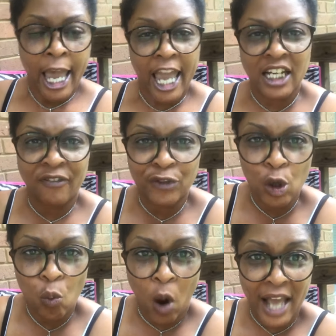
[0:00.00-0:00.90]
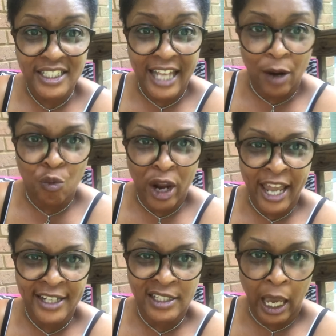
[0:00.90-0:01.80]
And if you watch that
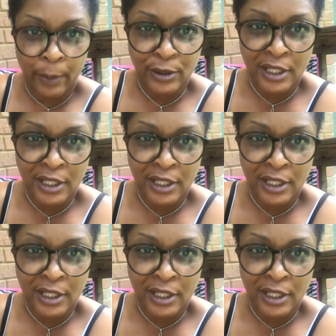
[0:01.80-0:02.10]
Red Table